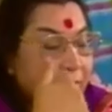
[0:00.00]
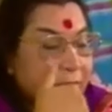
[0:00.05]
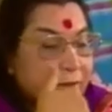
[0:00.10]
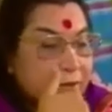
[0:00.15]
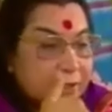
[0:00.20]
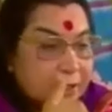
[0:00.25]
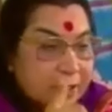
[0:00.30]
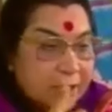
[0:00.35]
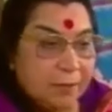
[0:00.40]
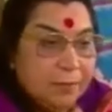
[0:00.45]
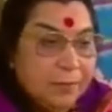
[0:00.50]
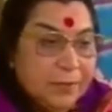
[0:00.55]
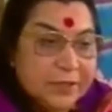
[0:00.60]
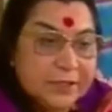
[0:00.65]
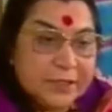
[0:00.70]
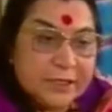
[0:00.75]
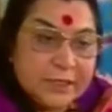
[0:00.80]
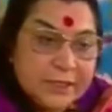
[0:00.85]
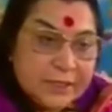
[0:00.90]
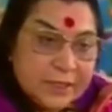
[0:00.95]
she
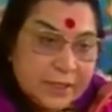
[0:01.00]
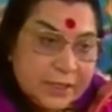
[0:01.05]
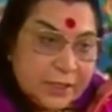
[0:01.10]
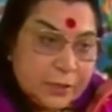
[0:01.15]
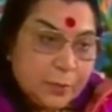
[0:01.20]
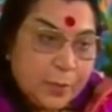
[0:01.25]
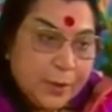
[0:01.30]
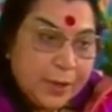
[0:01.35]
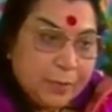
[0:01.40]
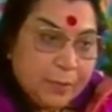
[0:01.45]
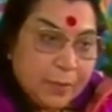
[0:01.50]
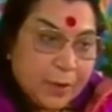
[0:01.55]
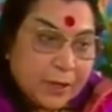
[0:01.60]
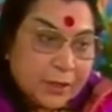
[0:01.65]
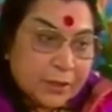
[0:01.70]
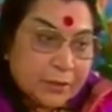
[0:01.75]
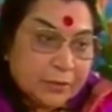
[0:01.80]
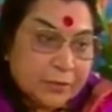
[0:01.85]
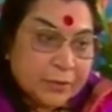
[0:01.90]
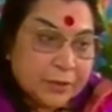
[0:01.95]
represents the respect
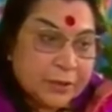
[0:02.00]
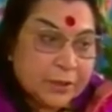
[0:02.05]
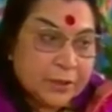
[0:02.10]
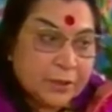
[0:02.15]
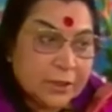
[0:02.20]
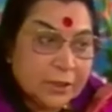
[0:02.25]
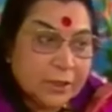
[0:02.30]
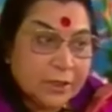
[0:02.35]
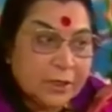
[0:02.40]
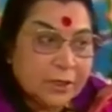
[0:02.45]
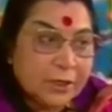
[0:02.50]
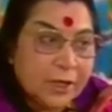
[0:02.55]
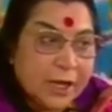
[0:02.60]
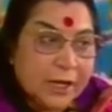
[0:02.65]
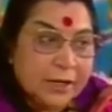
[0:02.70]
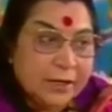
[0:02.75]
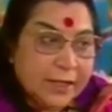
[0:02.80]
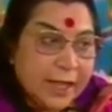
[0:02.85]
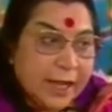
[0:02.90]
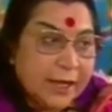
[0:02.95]
part of it.
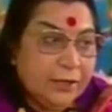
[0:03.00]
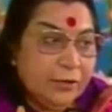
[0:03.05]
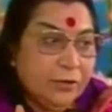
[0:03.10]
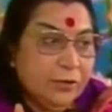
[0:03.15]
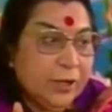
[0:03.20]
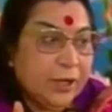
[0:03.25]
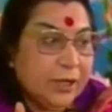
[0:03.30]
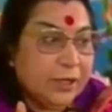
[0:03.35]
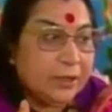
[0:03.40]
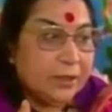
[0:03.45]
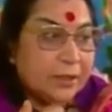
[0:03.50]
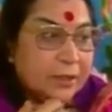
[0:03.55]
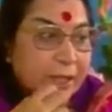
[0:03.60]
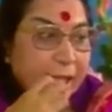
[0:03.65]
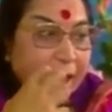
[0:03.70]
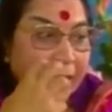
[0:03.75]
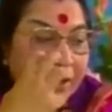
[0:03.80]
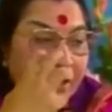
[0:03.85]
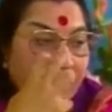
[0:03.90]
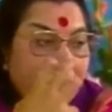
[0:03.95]
And that you get,
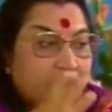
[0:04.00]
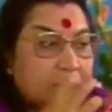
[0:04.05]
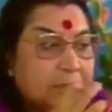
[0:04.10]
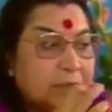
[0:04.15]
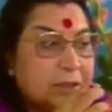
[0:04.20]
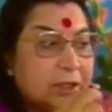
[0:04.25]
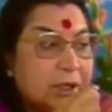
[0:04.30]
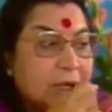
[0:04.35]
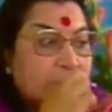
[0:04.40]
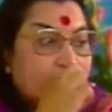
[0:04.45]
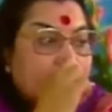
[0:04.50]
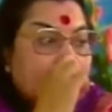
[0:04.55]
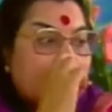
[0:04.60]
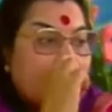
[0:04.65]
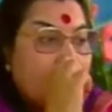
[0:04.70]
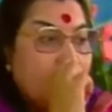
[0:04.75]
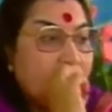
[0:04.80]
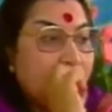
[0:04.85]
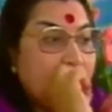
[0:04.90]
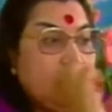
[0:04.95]
that knowledge,
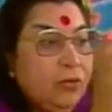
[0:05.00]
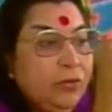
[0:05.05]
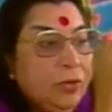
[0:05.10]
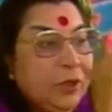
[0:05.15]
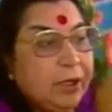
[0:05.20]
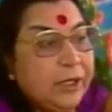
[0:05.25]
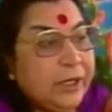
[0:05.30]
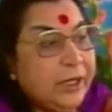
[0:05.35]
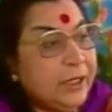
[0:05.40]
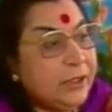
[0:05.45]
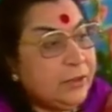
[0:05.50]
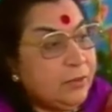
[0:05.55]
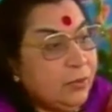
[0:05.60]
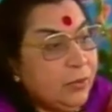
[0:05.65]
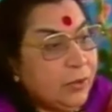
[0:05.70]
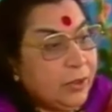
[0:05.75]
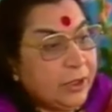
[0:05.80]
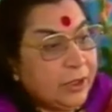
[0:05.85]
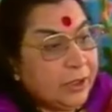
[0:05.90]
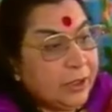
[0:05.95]
how to do it
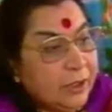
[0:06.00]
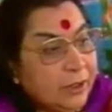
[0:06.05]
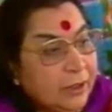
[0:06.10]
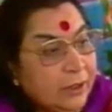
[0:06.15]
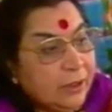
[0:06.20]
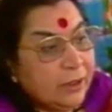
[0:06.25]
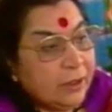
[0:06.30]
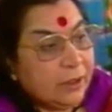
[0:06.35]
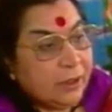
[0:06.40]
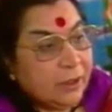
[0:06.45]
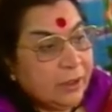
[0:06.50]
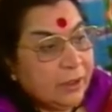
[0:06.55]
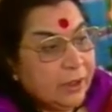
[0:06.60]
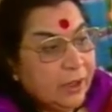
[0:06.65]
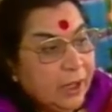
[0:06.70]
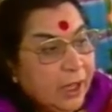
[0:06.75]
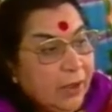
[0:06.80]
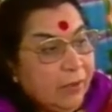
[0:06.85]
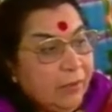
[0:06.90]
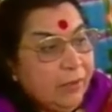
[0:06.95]
gracefully.
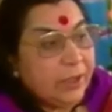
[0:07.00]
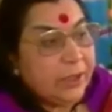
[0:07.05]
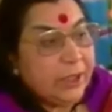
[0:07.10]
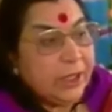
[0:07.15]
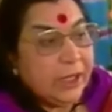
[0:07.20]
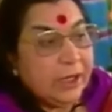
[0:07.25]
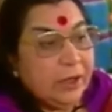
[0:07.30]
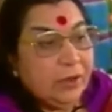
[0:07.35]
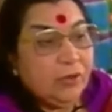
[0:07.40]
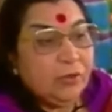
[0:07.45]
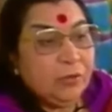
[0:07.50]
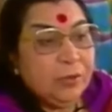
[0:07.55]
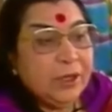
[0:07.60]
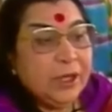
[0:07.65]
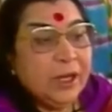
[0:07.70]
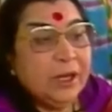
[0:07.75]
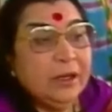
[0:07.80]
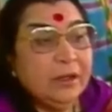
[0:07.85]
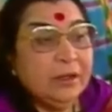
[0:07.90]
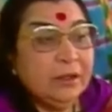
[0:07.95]
Everything to be
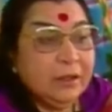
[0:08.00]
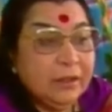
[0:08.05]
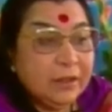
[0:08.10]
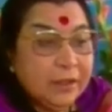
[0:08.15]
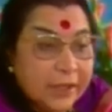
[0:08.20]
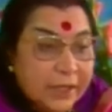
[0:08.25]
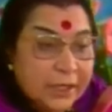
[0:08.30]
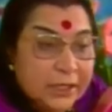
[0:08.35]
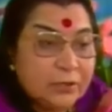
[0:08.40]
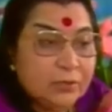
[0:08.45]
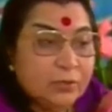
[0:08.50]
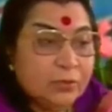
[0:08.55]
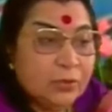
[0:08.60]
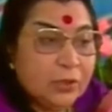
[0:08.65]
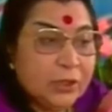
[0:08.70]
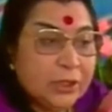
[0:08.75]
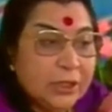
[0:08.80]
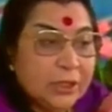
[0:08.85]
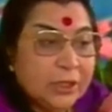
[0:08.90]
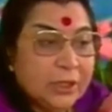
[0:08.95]
done
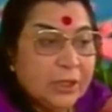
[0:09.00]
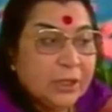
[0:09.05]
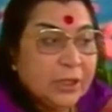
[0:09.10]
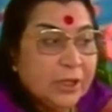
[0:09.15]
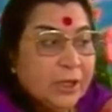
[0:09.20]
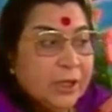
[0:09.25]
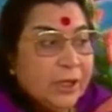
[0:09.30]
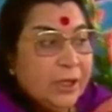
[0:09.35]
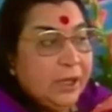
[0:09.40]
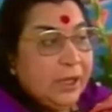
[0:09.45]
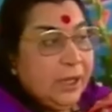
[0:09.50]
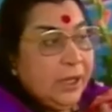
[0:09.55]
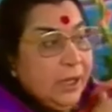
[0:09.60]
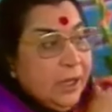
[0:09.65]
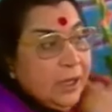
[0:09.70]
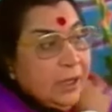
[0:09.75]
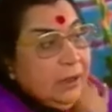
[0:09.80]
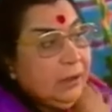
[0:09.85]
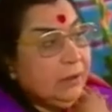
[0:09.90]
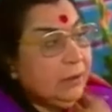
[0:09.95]
gracefully, in
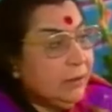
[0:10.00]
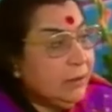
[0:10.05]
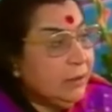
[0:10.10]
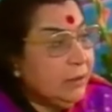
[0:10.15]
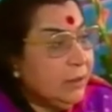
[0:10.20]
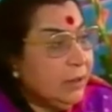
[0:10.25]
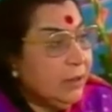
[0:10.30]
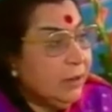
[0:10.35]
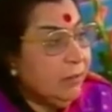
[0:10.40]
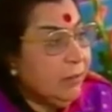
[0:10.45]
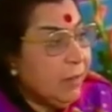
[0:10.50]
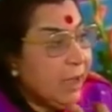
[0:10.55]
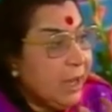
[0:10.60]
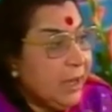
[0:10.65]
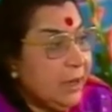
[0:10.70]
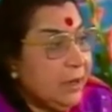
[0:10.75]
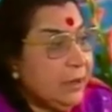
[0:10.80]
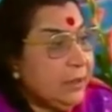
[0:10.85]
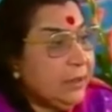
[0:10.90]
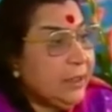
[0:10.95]
a
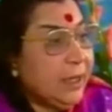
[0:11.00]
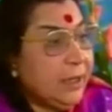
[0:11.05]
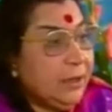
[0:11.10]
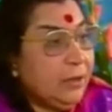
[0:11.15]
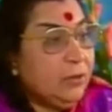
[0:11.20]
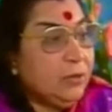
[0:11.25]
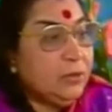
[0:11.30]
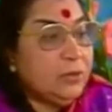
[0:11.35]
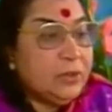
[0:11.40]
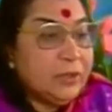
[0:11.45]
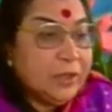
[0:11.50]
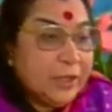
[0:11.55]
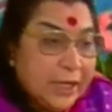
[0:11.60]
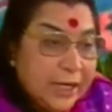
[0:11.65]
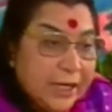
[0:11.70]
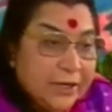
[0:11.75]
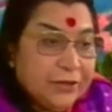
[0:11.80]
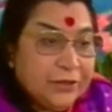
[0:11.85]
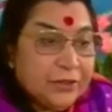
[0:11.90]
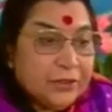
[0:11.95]
manner that looks
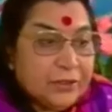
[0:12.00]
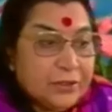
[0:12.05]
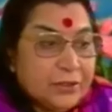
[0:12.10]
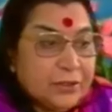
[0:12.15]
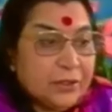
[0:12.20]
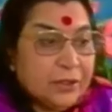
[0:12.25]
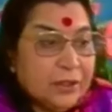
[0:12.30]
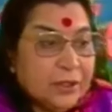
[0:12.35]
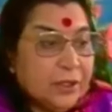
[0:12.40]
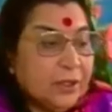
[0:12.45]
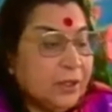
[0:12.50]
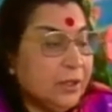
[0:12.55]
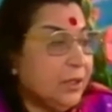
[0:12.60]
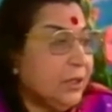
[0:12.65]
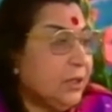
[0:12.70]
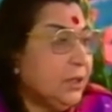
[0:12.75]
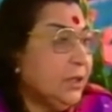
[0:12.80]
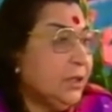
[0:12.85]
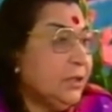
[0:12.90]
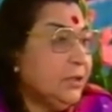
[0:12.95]
gracious.
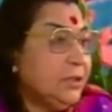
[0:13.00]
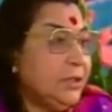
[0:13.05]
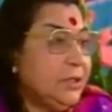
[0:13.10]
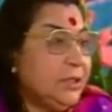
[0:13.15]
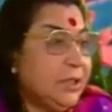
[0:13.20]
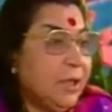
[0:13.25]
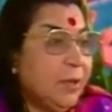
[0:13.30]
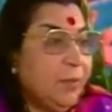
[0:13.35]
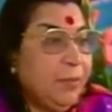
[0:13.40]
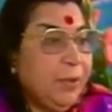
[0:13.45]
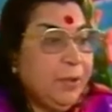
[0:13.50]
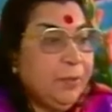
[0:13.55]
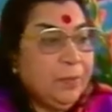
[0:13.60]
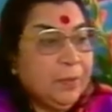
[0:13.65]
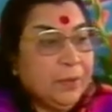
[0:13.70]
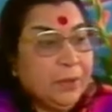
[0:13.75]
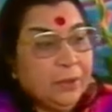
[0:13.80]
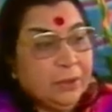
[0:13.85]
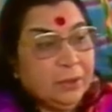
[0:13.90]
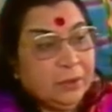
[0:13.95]
See, some
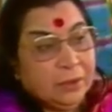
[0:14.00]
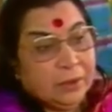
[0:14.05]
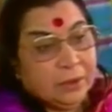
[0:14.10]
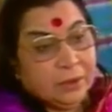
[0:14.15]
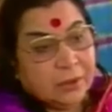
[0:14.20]
people